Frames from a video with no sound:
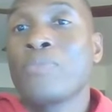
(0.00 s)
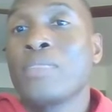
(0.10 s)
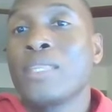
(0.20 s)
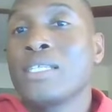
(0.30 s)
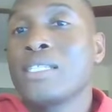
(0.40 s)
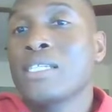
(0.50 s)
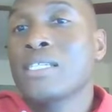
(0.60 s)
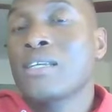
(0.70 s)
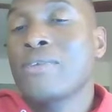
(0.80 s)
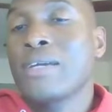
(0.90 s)
this is just
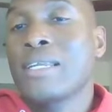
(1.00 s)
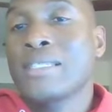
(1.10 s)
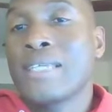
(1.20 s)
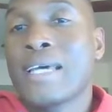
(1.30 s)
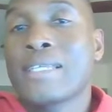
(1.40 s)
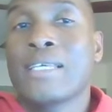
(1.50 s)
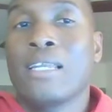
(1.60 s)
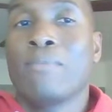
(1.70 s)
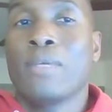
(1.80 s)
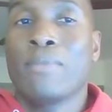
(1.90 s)
going to create a task
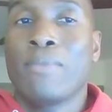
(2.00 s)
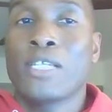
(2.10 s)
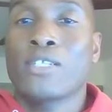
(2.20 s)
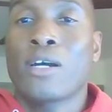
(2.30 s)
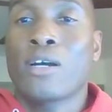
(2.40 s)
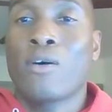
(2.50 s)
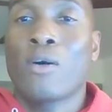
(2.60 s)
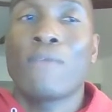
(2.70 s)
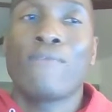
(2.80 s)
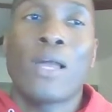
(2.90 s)
telling me to make sure I
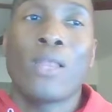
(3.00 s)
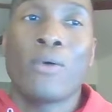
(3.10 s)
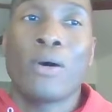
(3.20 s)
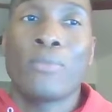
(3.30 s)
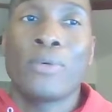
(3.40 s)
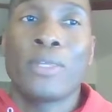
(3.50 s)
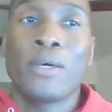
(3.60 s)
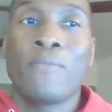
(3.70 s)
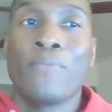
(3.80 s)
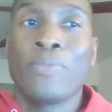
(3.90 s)
call and follow up with
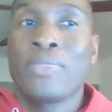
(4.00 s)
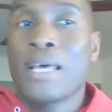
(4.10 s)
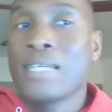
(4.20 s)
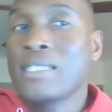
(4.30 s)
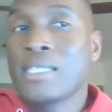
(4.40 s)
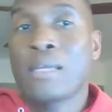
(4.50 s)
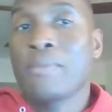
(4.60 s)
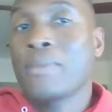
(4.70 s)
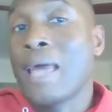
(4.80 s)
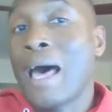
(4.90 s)
them. That's just
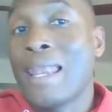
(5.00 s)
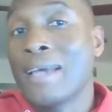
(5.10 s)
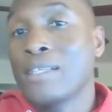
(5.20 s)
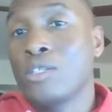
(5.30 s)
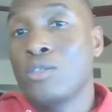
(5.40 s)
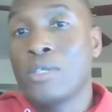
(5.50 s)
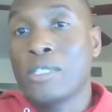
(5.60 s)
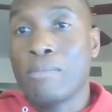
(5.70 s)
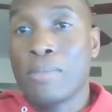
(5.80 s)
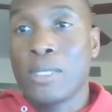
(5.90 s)
something I like to do as
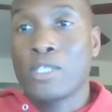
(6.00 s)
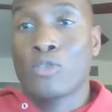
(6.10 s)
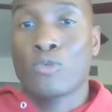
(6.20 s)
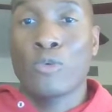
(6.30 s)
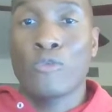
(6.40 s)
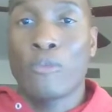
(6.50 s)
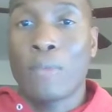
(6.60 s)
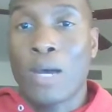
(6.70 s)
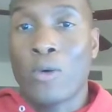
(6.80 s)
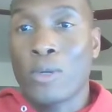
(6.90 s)
a business rule for
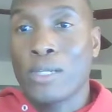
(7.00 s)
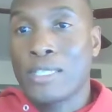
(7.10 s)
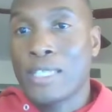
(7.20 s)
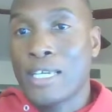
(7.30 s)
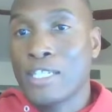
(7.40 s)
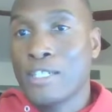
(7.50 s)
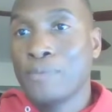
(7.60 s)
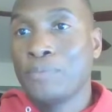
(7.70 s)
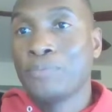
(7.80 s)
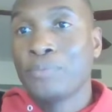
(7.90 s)
my
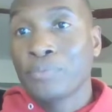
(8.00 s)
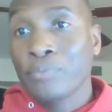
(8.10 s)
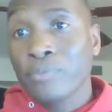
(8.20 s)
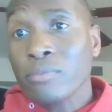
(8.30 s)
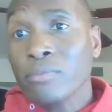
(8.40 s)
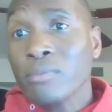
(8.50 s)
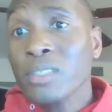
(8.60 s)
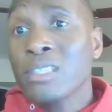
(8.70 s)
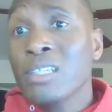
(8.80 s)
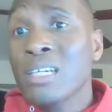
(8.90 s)
organization.
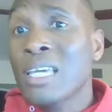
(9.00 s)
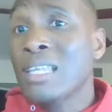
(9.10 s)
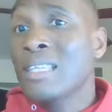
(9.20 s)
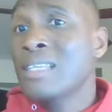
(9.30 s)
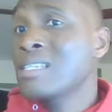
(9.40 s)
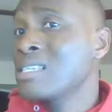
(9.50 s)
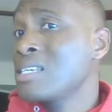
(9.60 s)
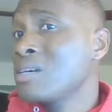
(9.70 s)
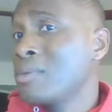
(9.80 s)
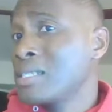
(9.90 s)
Again, this
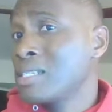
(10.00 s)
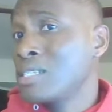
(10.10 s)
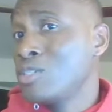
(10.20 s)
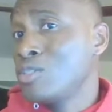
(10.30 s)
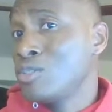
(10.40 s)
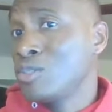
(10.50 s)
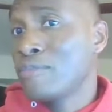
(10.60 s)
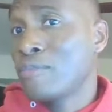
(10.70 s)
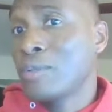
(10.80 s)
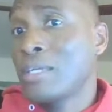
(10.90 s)
sequence is used
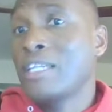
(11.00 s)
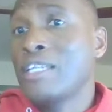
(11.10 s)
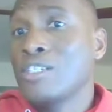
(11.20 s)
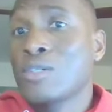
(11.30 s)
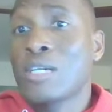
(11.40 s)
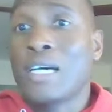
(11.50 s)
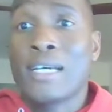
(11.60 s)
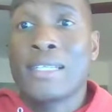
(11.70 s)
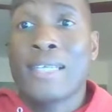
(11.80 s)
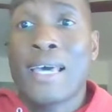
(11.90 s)
for the initial
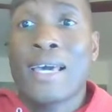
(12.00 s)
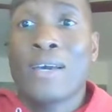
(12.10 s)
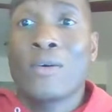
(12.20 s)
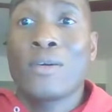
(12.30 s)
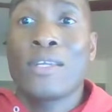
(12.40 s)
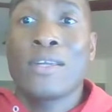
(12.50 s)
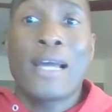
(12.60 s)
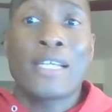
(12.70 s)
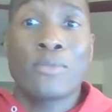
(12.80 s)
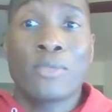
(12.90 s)
contact or
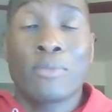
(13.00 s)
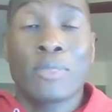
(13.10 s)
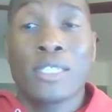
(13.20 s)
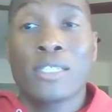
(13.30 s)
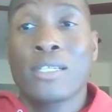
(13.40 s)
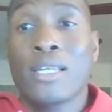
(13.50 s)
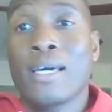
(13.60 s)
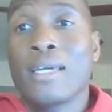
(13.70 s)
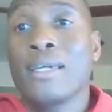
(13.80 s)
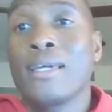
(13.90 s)
interaction with a potential
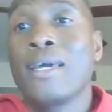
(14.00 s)
client.